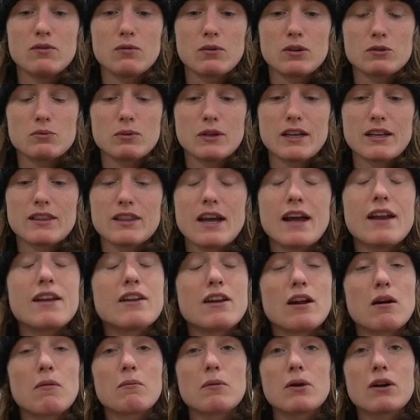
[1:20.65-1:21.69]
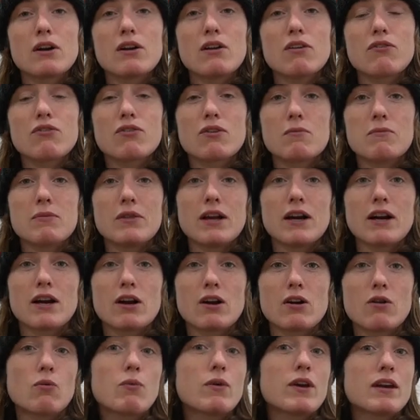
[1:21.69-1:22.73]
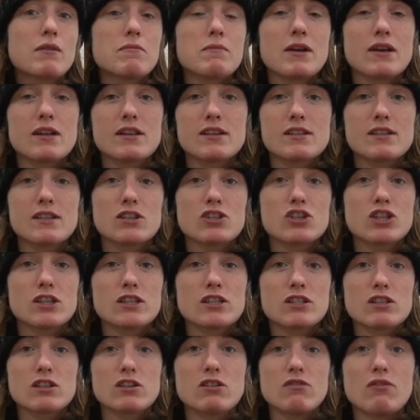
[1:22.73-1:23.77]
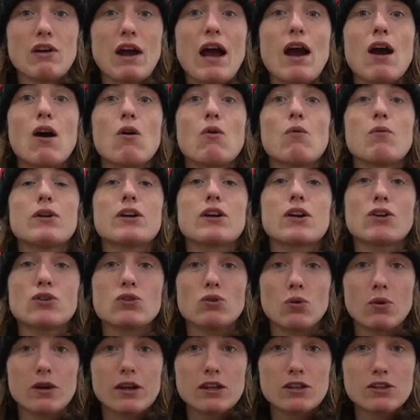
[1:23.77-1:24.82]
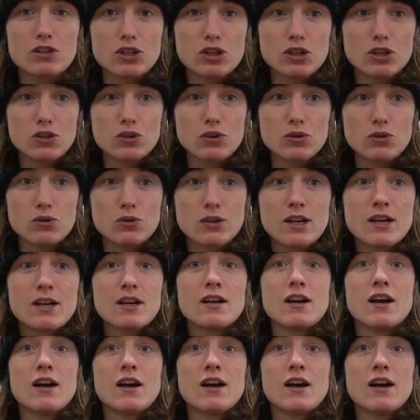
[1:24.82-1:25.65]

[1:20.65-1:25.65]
Once we get that number, from there we can make decisions of how we are going to